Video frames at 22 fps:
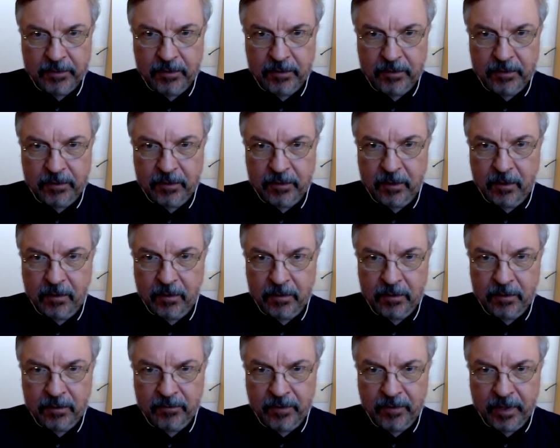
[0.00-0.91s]
to
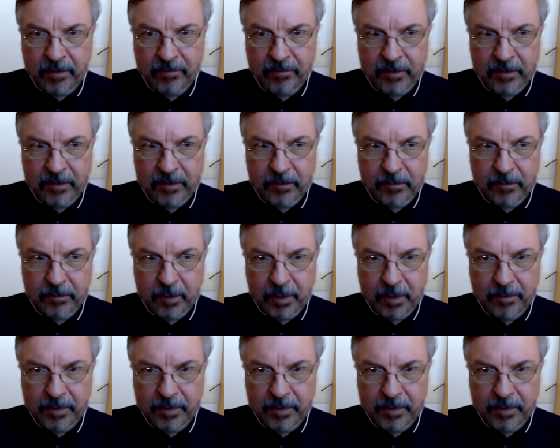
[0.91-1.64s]
disclose relevant to my